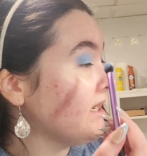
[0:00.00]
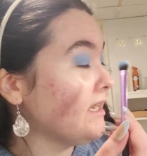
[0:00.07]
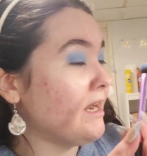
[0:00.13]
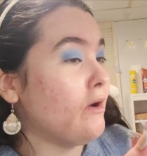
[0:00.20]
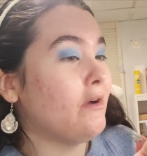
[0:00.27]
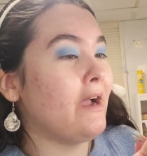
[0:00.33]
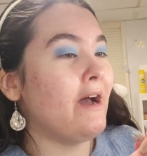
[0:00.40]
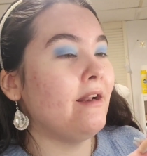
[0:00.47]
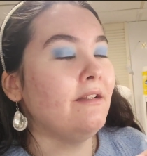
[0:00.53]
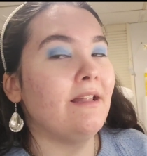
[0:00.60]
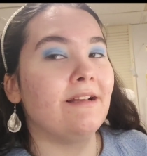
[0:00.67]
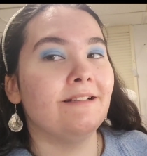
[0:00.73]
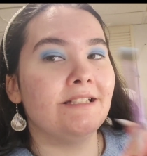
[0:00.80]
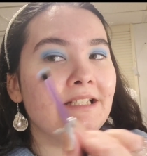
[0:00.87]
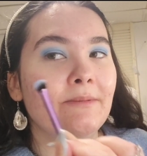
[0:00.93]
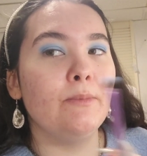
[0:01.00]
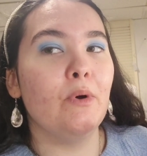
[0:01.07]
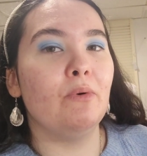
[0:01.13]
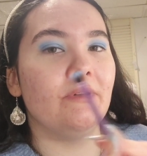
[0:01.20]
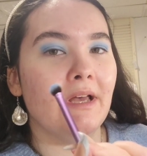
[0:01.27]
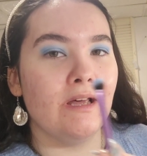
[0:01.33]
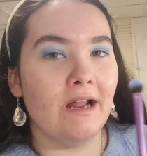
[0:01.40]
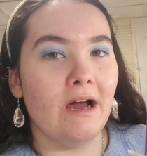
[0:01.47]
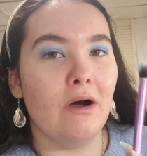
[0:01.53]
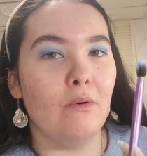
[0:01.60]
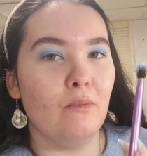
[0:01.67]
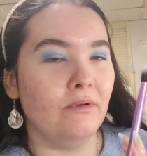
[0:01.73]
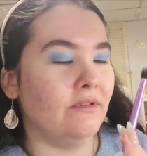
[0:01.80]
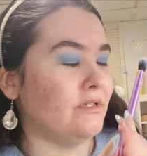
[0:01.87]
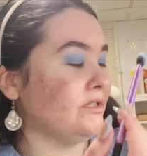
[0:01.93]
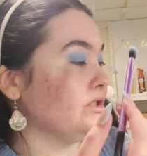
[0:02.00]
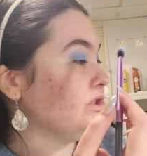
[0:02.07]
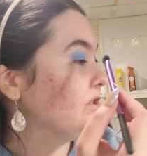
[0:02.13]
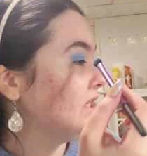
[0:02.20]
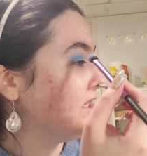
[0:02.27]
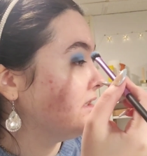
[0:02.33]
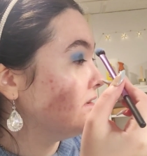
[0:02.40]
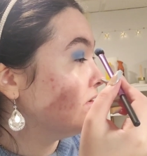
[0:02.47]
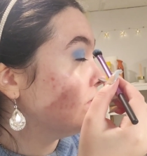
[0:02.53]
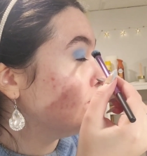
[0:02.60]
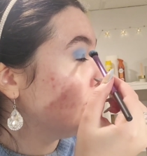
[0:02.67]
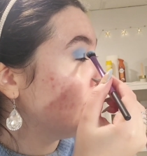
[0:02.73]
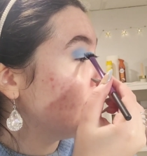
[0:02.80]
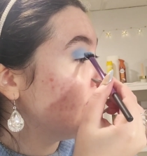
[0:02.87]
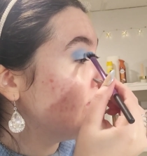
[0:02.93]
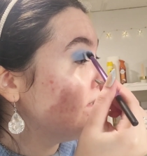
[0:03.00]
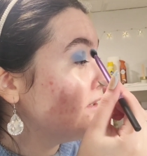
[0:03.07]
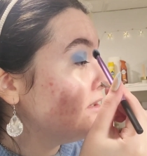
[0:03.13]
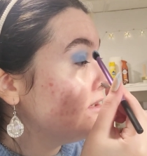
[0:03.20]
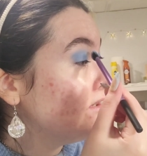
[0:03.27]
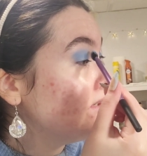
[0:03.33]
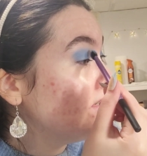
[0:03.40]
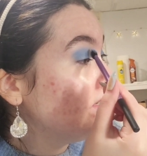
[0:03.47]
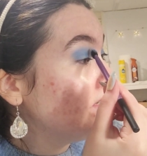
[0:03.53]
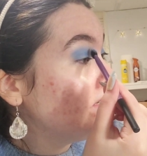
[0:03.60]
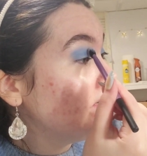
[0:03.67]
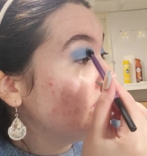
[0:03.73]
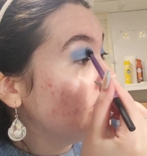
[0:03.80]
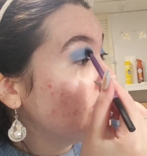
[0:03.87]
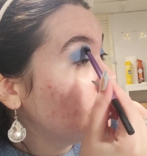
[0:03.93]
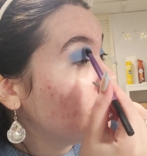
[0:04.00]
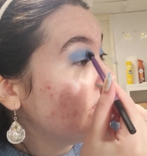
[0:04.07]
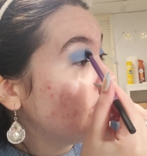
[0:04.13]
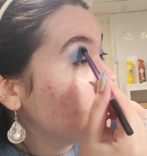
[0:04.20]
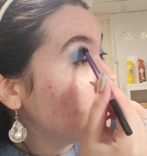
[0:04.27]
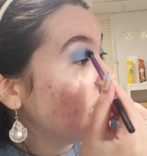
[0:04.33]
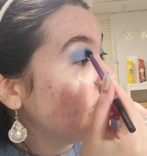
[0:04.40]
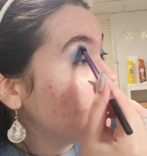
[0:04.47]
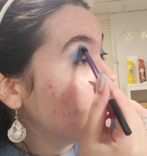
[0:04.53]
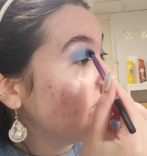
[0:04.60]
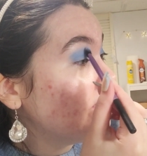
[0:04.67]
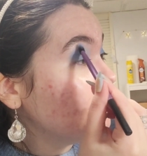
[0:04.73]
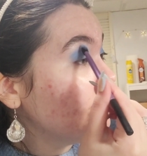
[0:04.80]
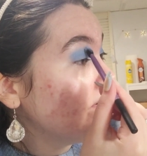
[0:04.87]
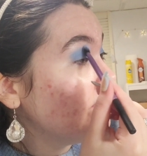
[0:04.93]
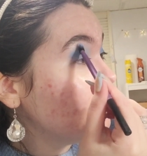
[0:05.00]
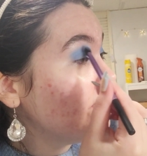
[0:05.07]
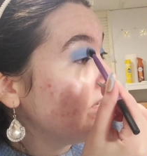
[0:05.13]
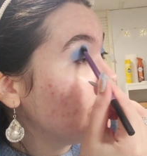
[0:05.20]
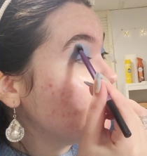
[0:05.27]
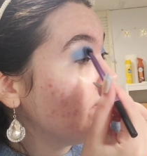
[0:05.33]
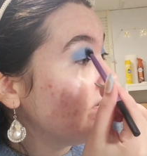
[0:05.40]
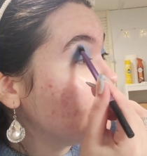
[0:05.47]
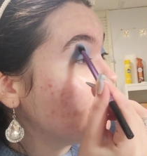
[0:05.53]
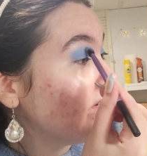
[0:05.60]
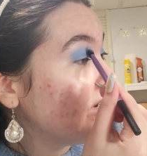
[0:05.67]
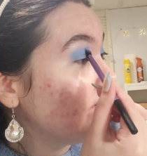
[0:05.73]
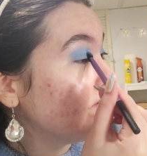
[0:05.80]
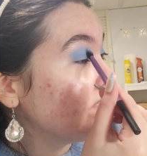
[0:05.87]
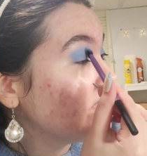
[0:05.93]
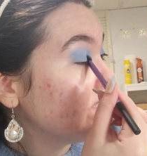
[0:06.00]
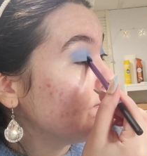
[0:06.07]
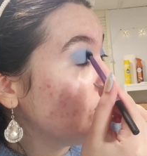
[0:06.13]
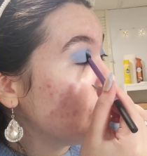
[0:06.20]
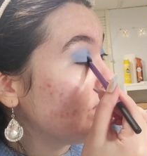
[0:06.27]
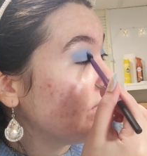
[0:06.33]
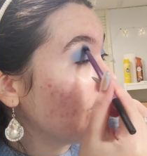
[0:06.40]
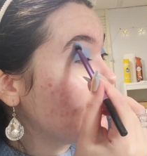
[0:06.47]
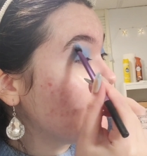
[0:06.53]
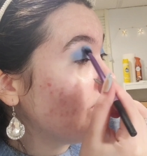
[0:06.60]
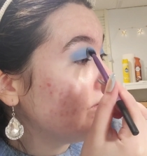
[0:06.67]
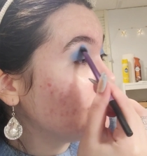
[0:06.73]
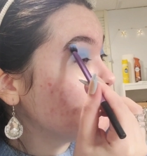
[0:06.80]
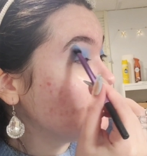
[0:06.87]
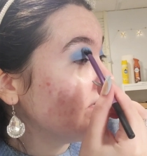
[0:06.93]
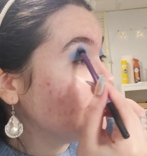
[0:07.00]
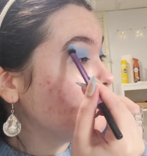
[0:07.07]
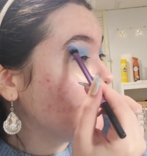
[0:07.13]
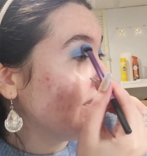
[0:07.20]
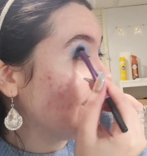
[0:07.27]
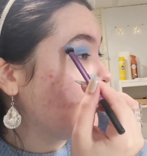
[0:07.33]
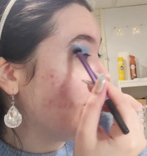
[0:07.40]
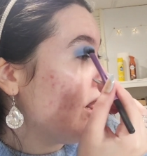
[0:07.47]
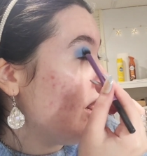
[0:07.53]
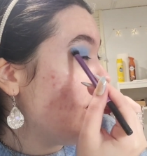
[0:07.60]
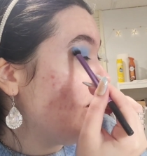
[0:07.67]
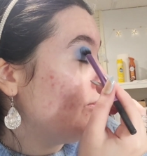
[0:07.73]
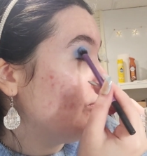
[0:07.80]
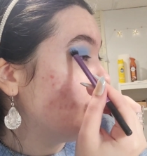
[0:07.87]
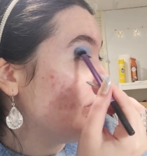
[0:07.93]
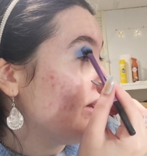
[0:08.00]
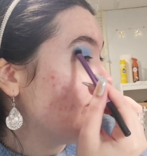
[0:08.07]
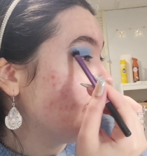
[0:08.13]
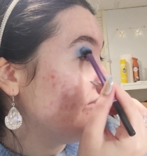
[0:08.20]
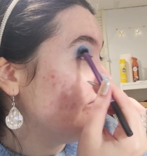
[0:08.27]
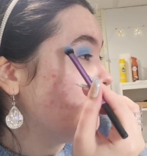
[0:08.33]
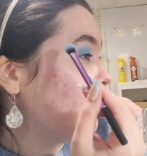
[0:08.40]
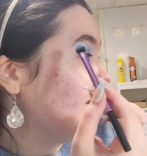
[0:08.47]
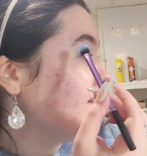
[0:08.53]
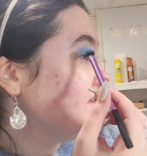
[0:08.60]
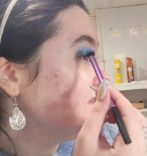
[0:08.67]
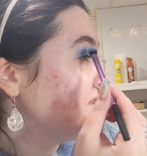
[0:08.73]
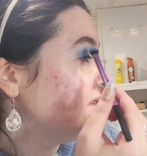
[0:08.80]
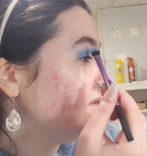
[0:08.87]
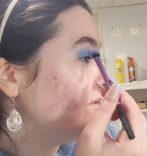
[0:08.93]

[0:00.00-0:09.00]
and I'll kind of like smoke that out with this shade a little bit. I'll smoke it out to get that like ombre effect.